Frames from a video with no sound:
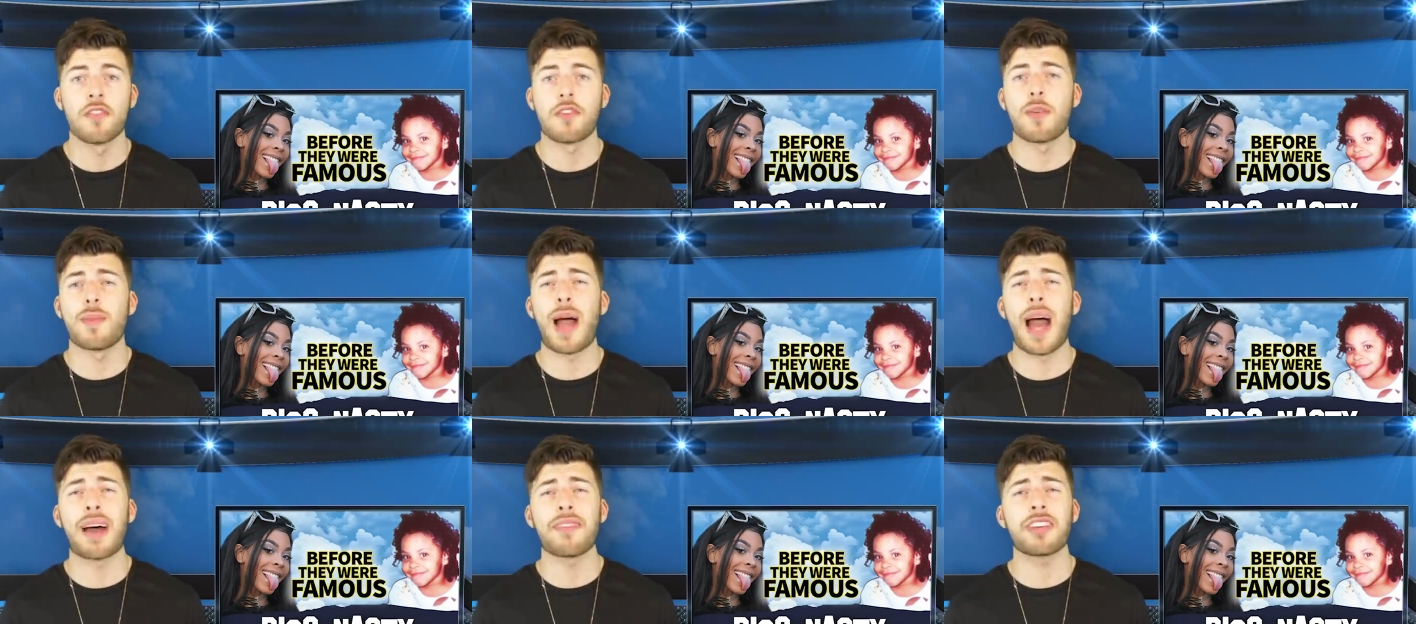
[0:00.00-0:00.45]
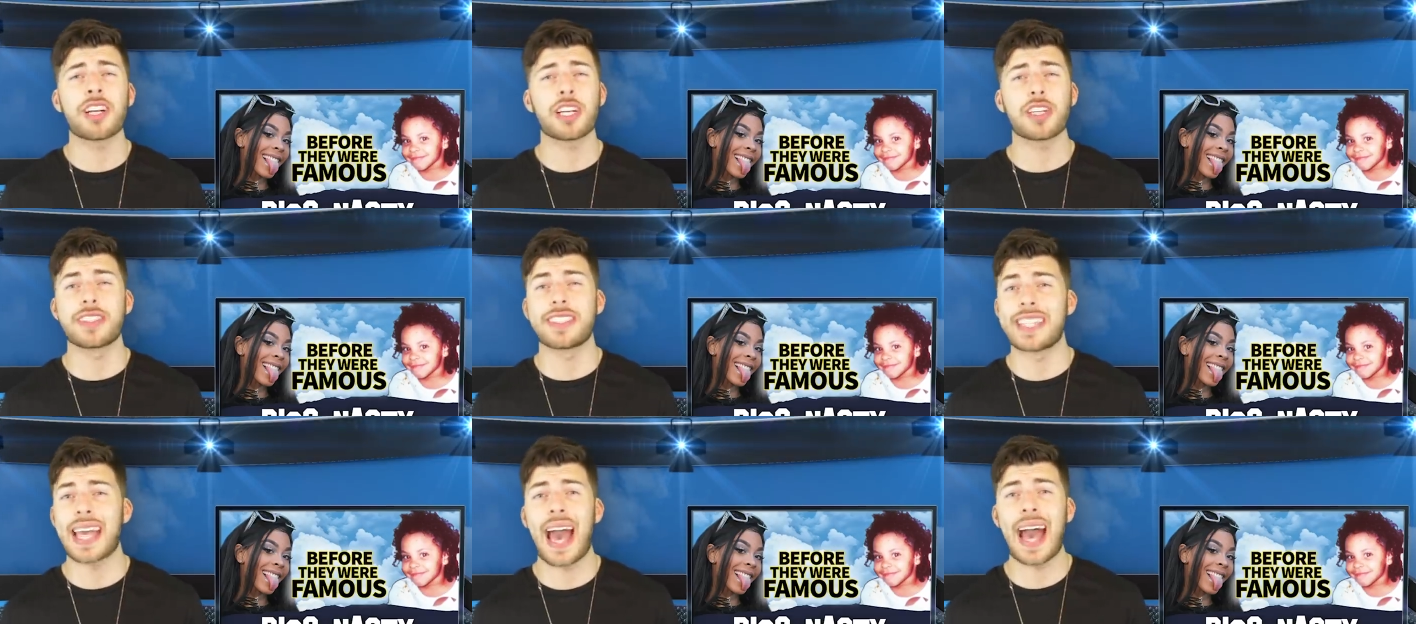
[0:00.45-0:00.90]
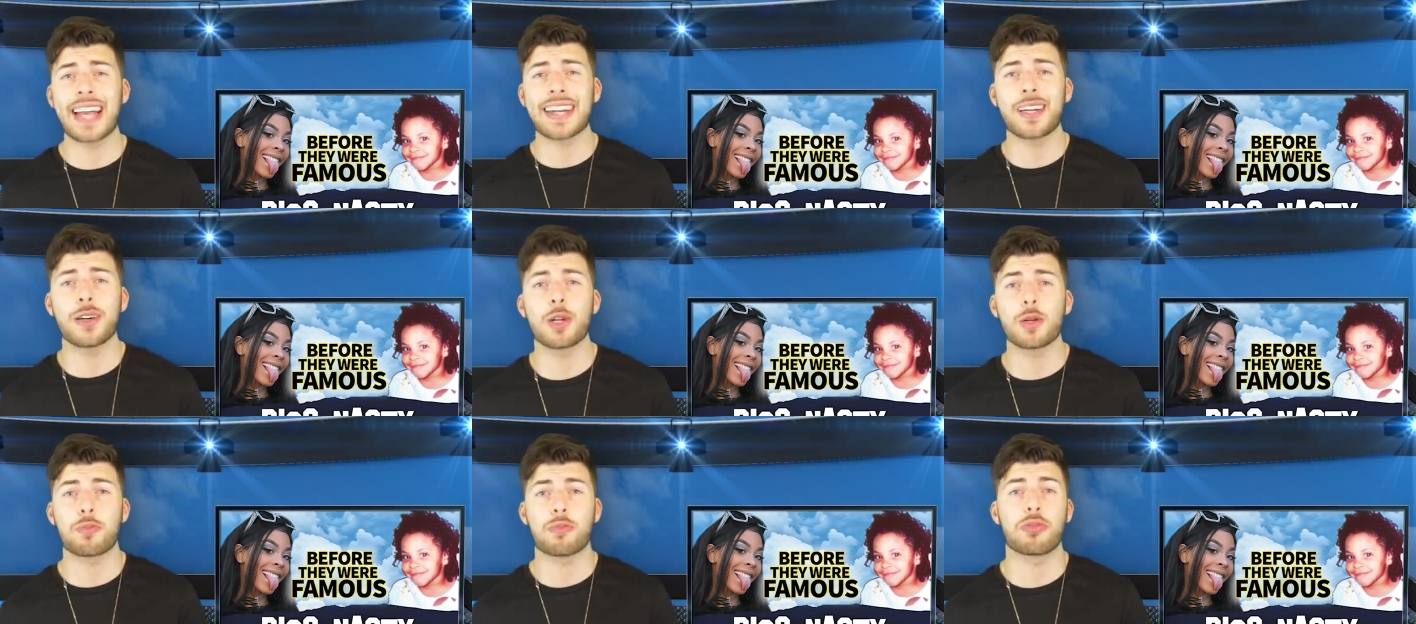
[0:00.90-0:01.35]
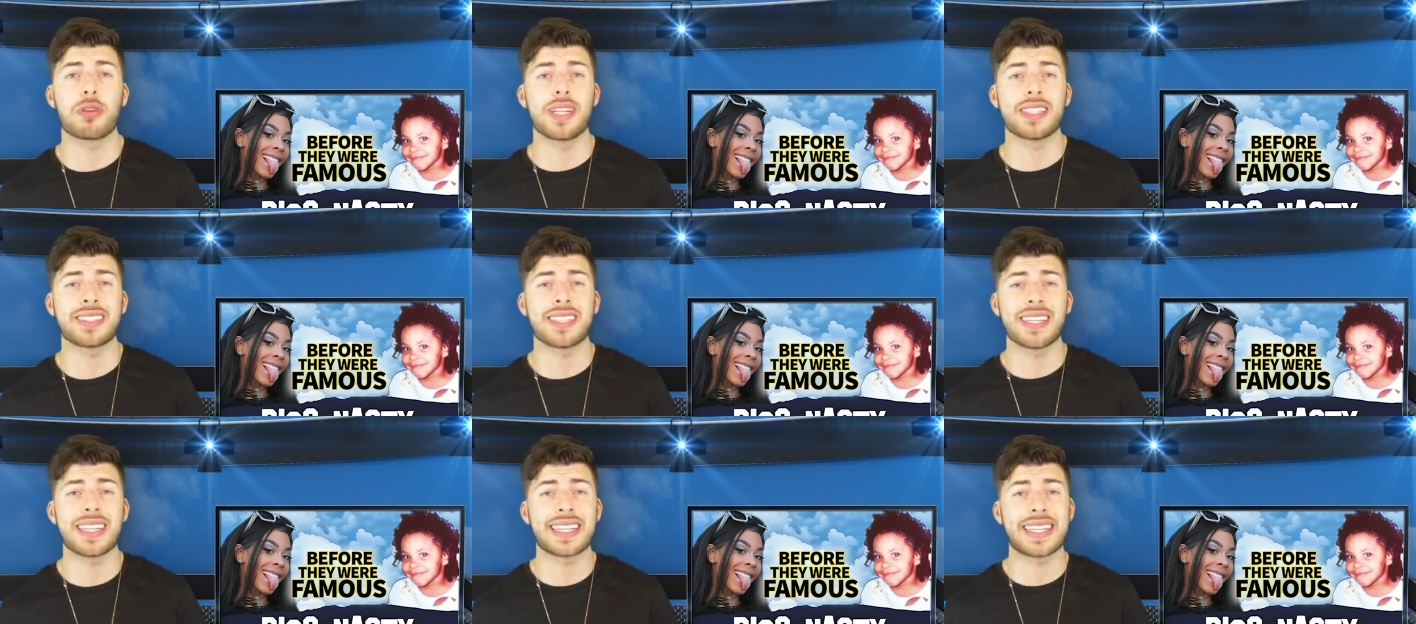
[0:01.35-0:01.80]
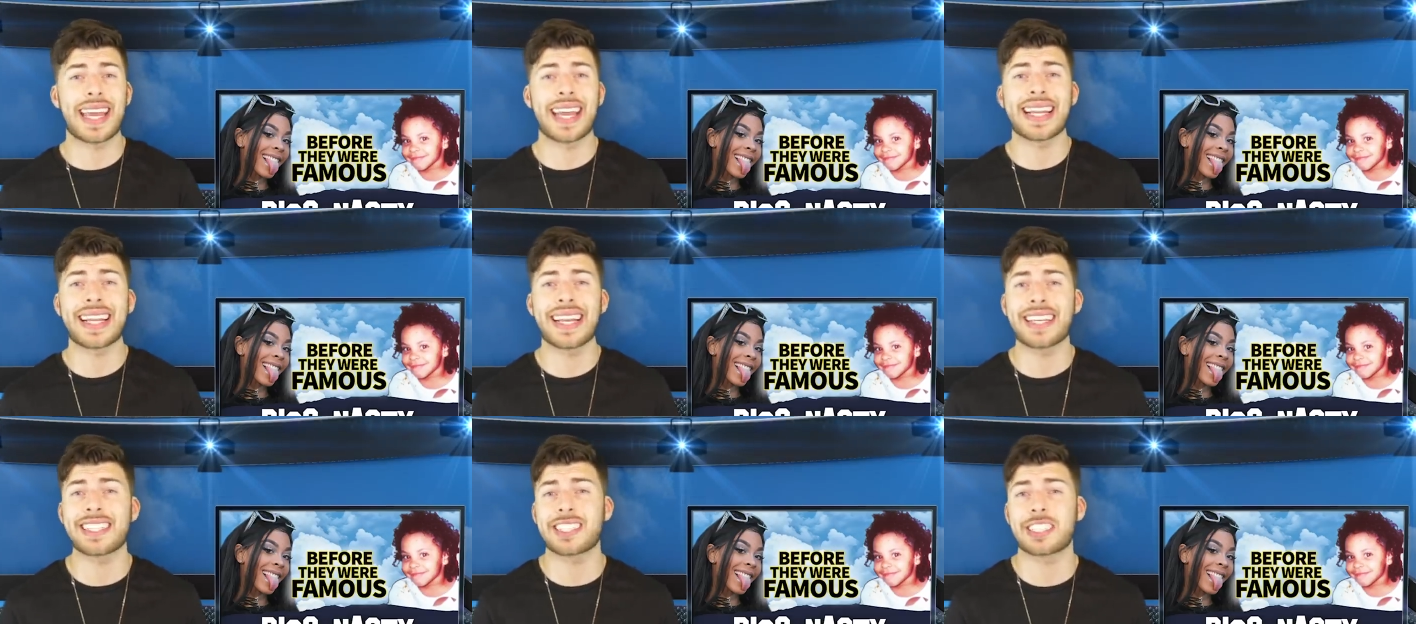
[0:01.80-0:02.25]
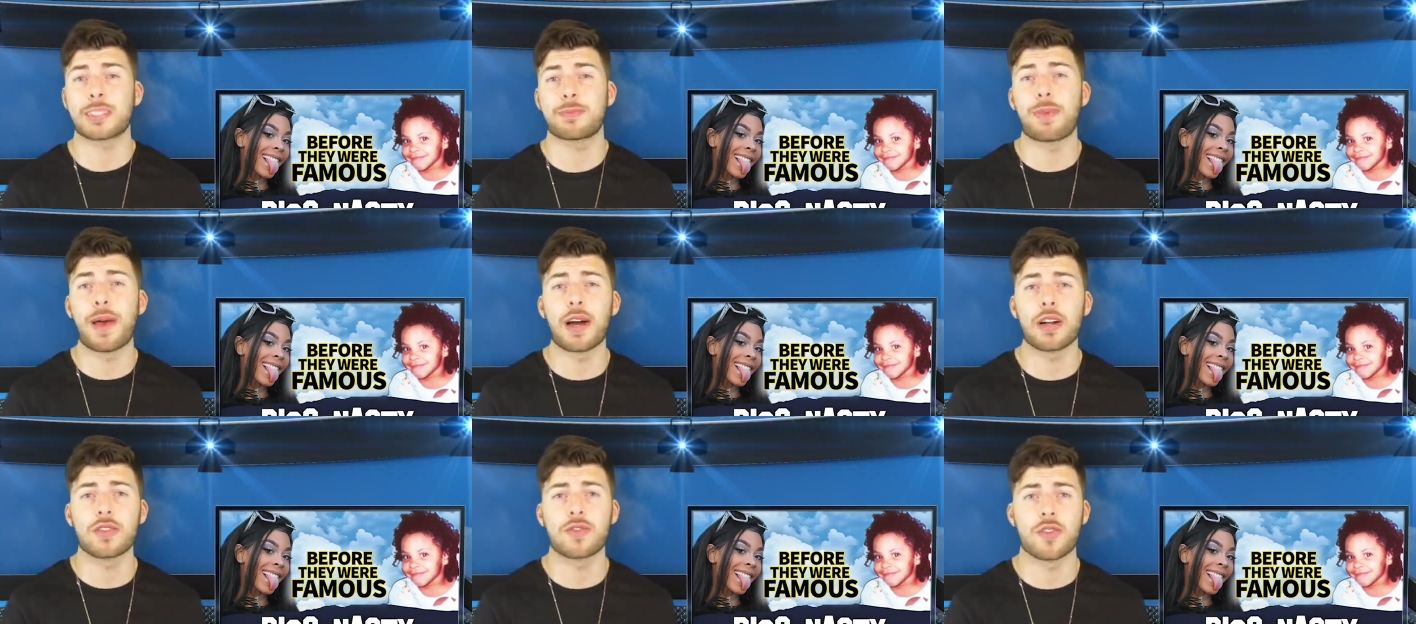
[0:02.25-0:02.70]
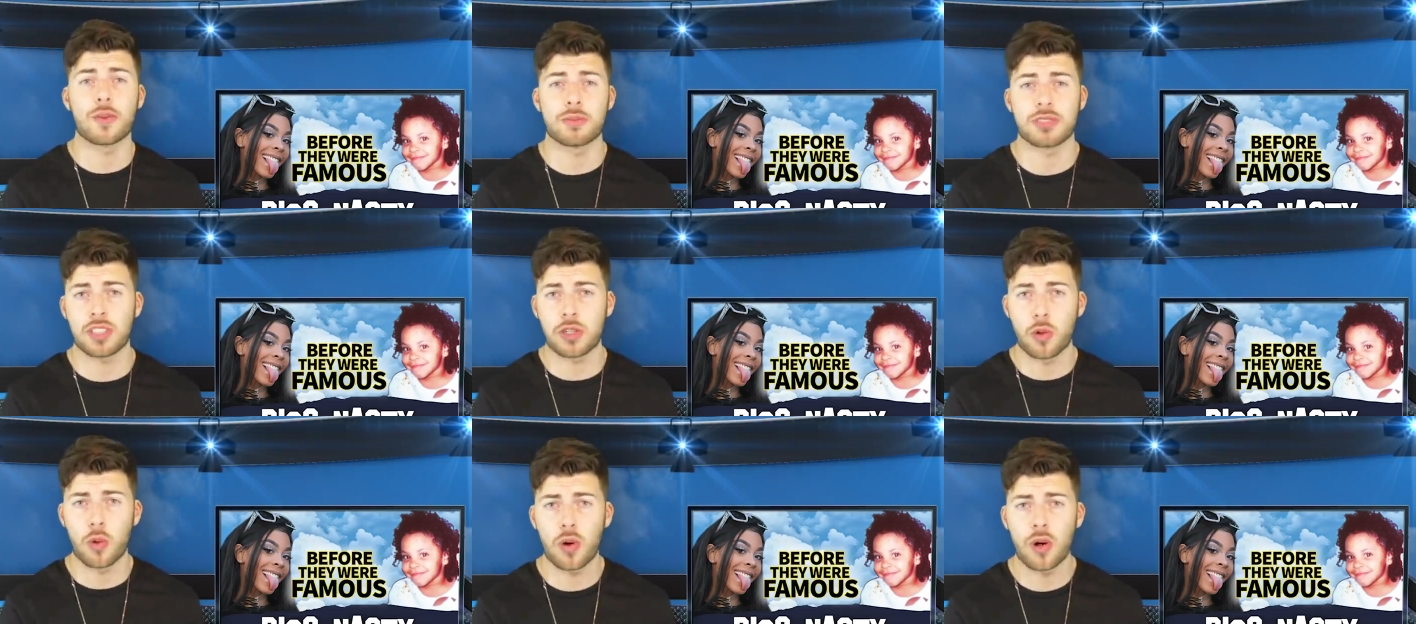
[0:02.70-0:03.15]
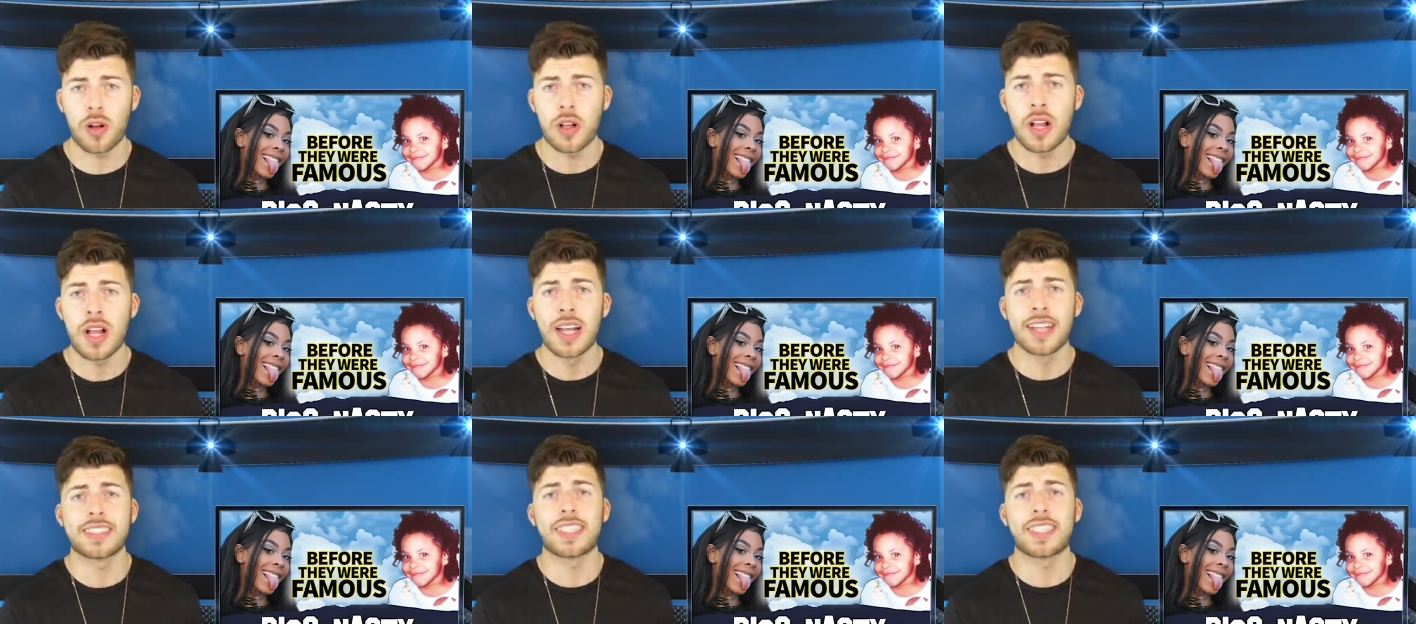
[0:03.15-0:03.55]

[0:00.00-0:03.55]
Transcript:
Speaker 1: From having her dad go to prison and getting expelled from school,